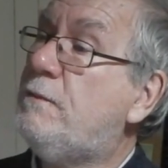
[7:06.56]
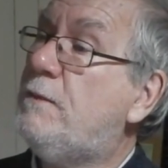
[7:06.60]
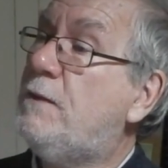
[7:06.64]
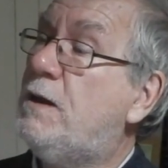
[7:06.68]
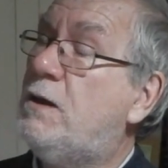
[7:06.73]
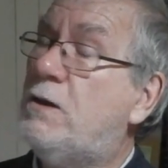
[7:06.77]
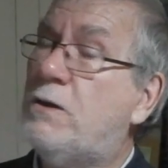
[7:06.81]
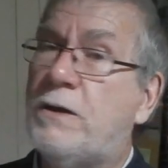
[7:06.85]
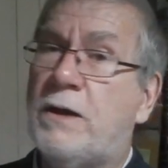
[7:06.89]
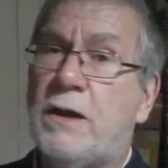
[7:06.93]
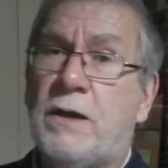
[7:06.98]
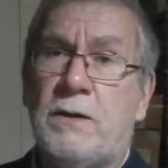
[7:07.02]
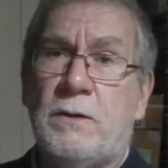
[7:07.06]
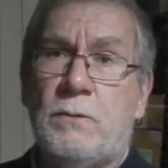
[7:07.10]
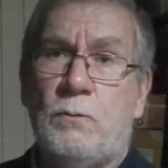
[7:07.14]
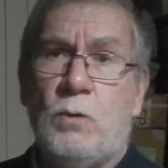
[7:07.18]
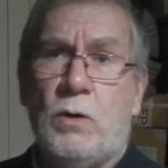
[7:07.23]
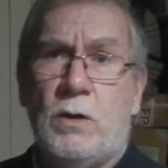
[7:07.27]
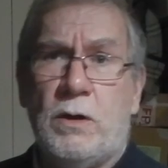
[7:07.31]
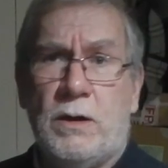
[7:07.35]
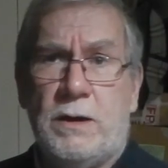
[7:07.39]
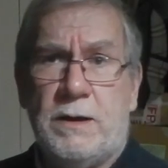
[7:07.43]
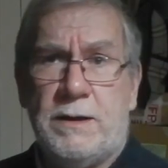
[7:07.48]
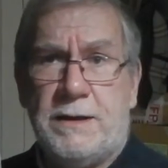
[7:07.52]
although
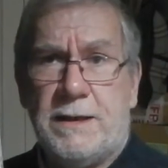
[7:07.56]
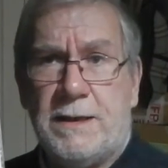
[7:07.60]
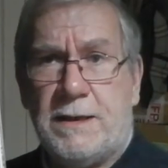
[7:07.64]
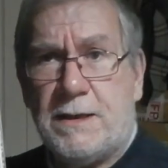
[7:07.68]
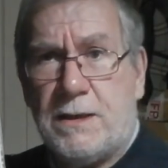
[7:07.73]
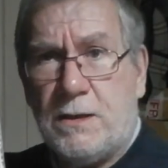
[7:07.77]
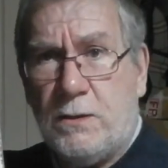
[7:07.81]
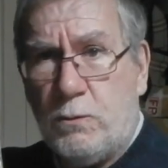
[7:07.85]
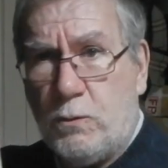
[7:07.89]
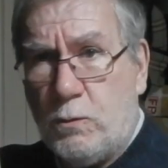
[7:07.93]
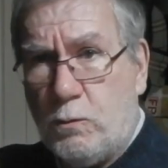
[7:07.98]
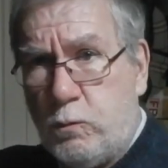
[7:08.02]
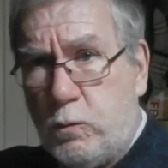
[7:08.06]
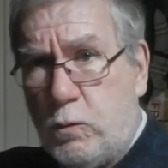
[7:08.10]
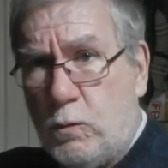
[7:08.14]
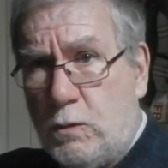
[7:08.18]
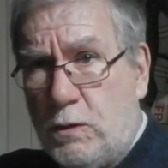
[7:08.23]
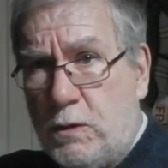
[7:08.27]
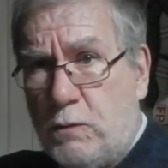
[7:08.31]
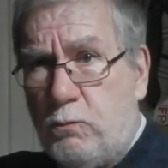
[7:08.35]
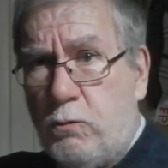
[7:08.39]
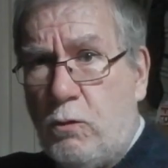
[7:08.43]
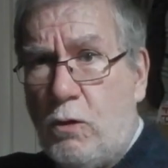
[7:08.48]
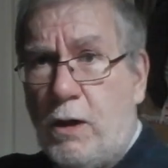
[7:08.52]
one of the discs
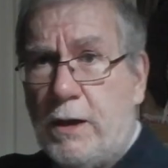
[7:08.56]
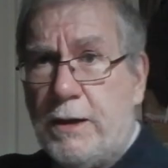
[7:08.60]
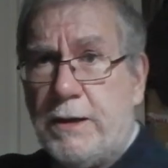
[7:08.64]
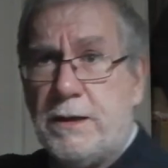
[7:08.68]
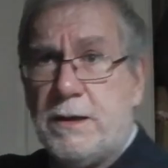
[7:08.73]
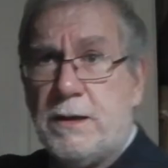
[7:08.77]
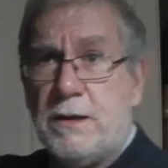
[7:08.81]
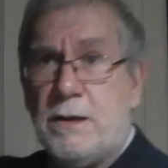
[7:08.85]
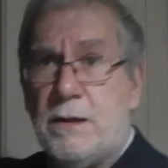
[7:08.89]
was white,